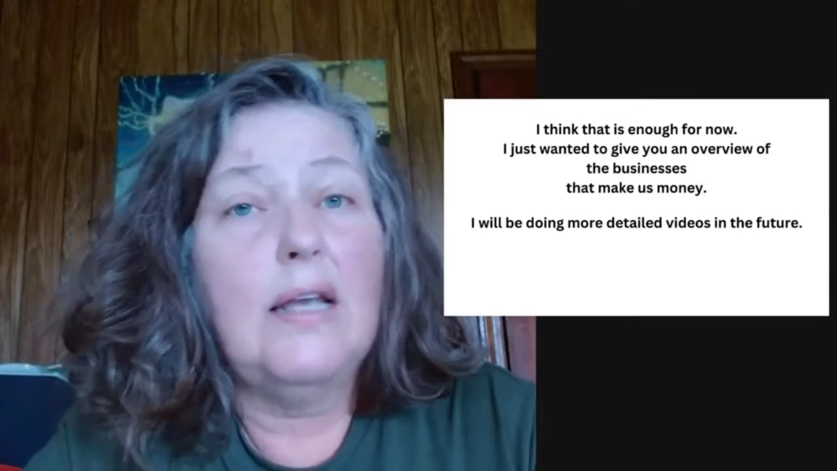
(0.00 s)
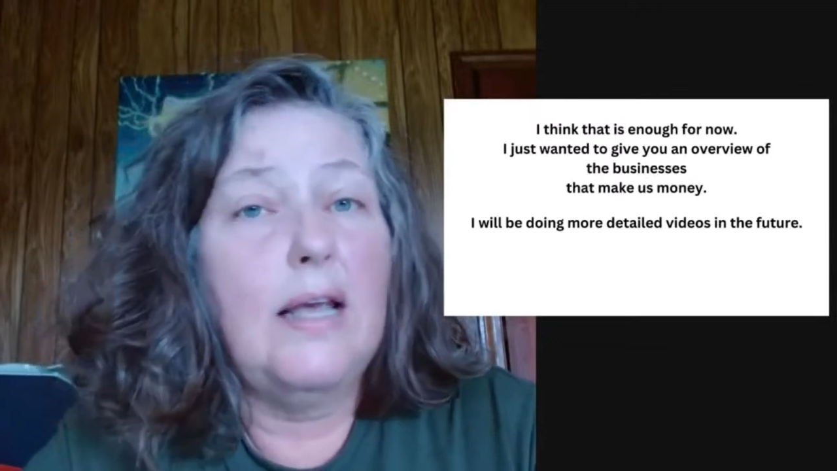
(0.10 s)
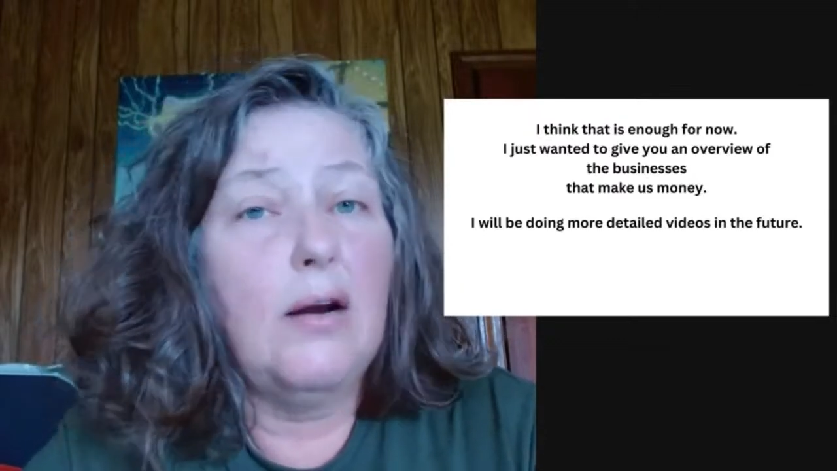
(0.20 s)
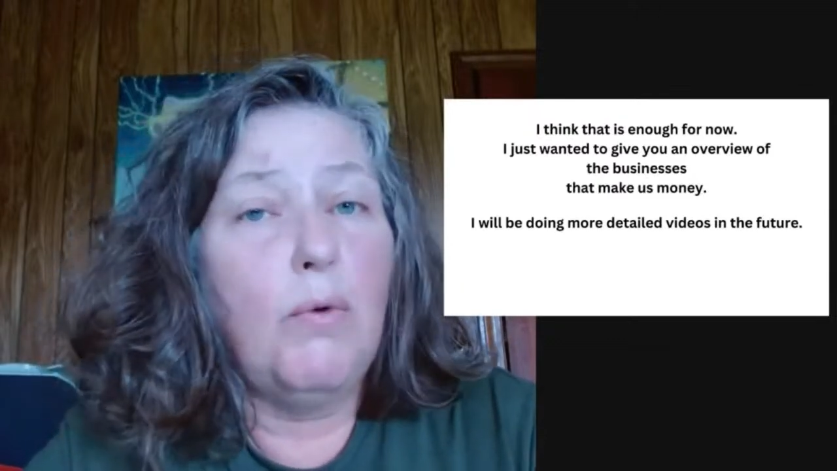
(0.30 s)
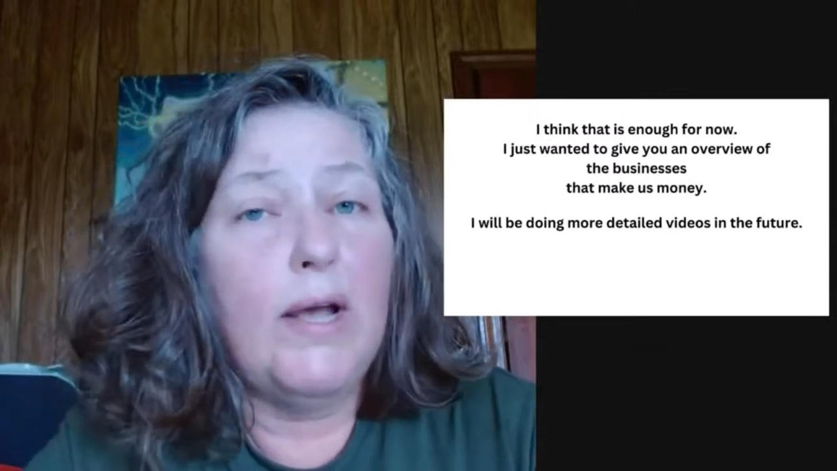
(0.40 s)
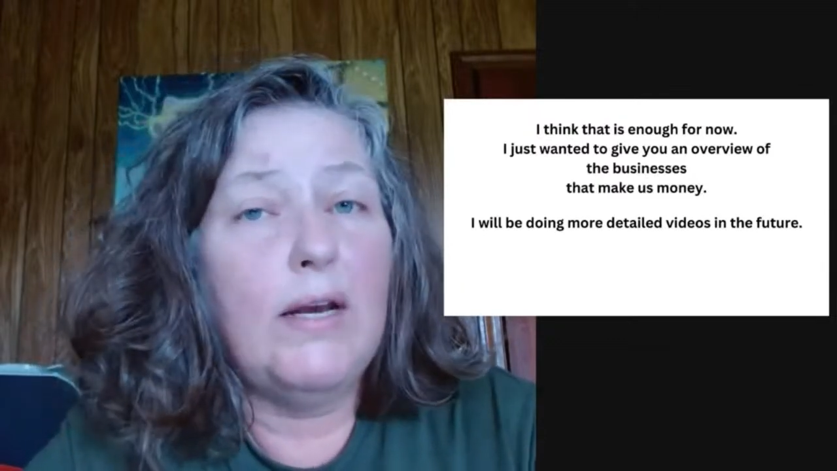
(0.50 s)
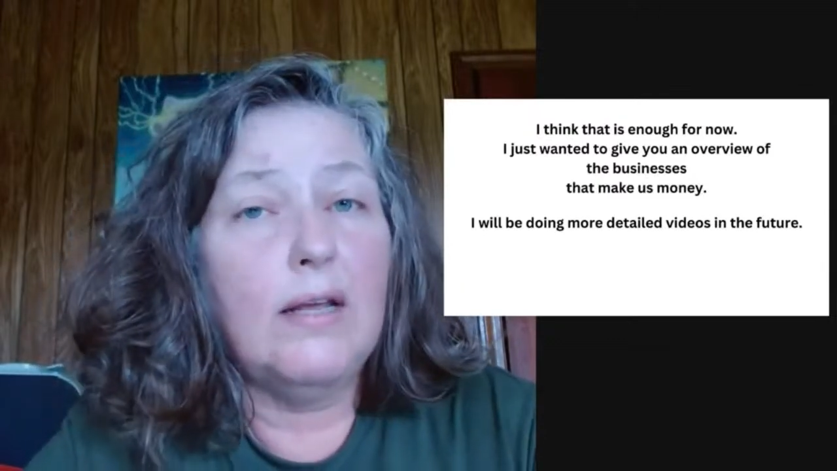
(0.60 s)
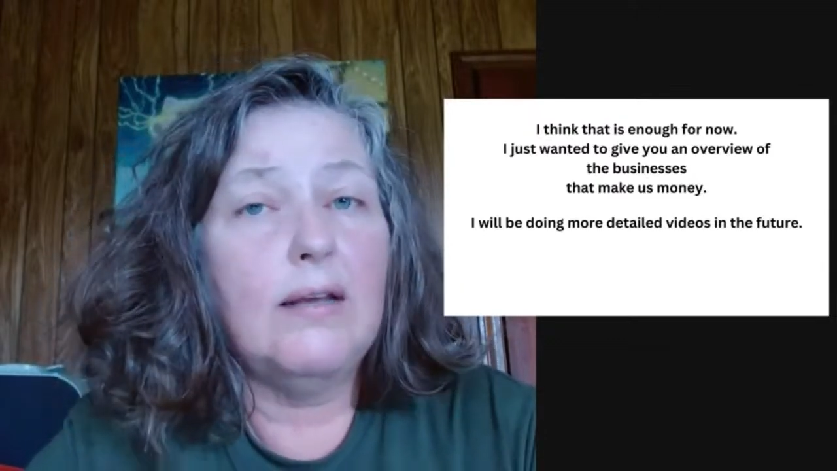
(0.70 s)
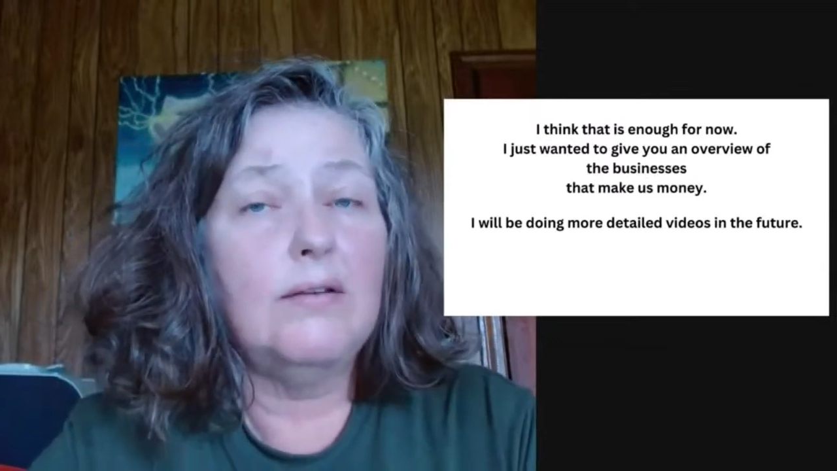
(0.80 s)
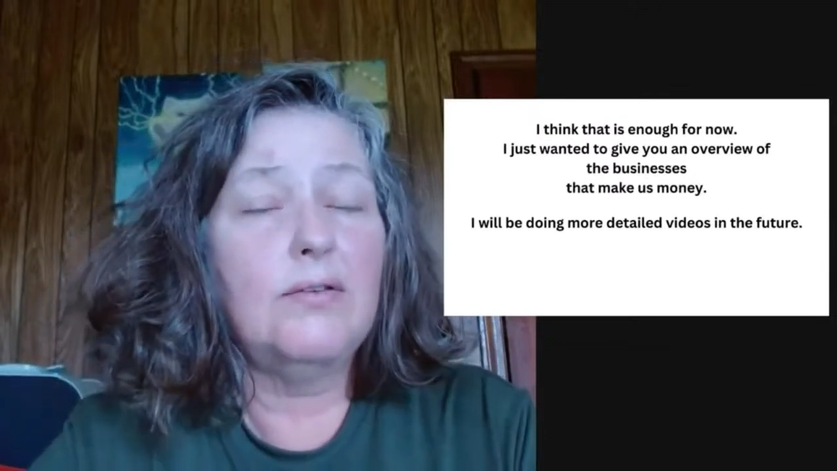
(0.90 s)
and a way
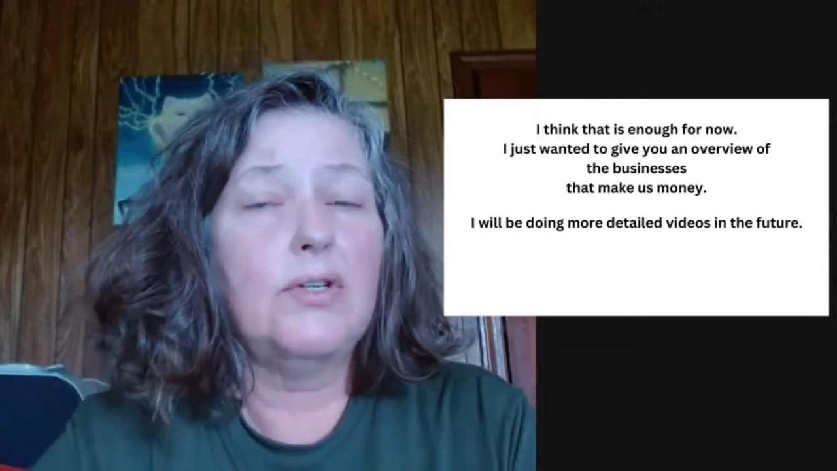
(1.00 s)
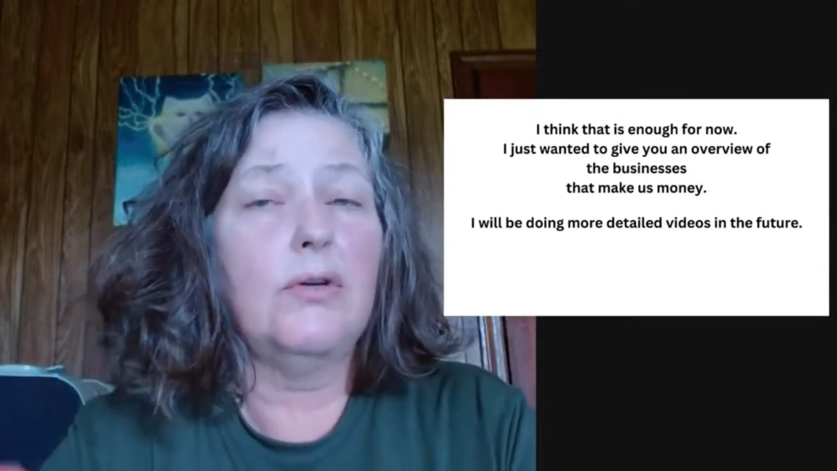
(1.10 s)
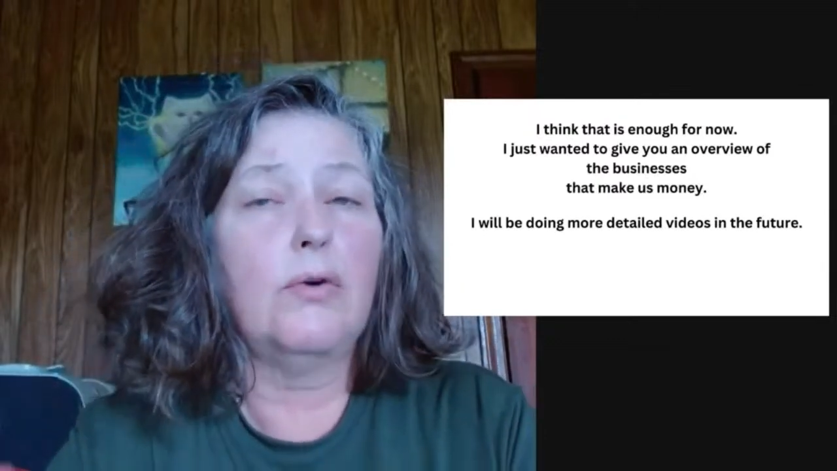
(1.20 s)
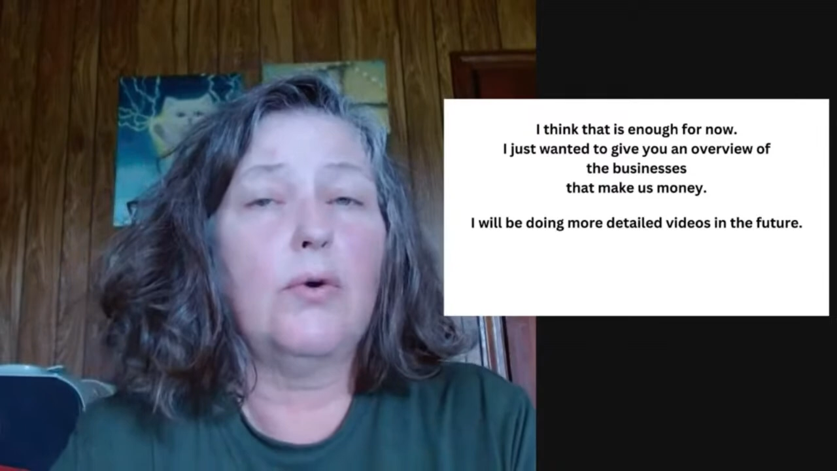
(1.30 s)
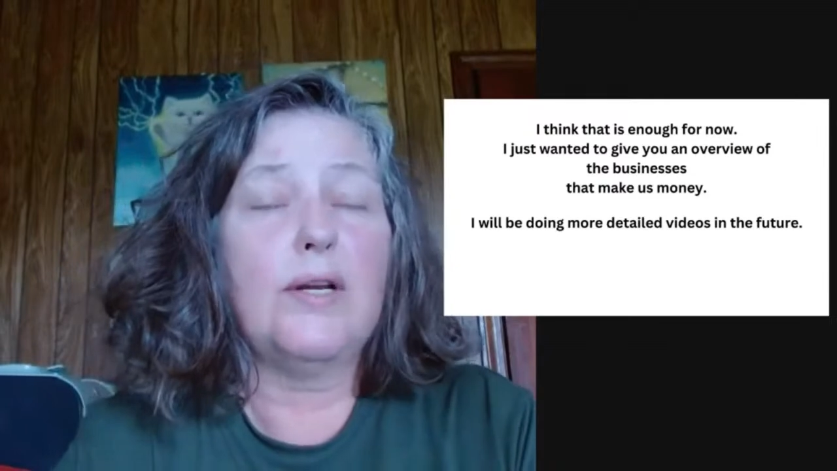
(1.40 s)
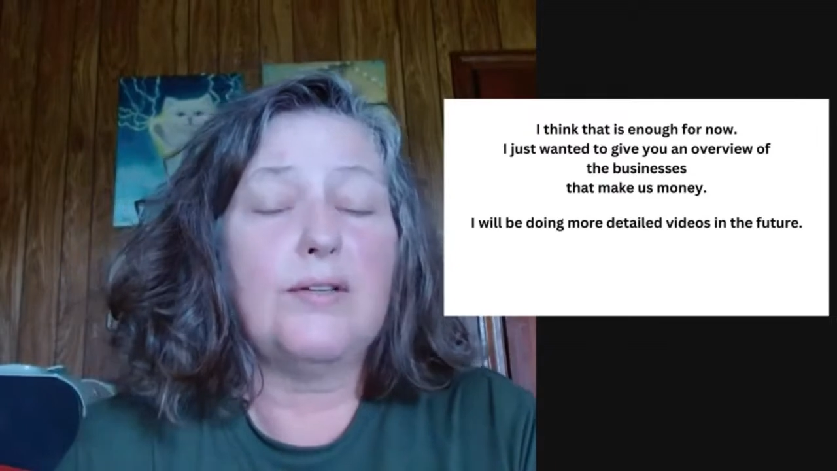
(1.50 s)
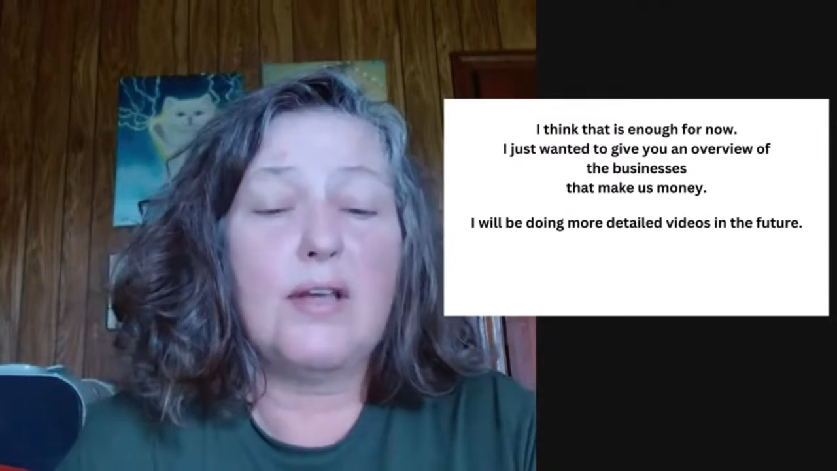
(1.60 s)
to increase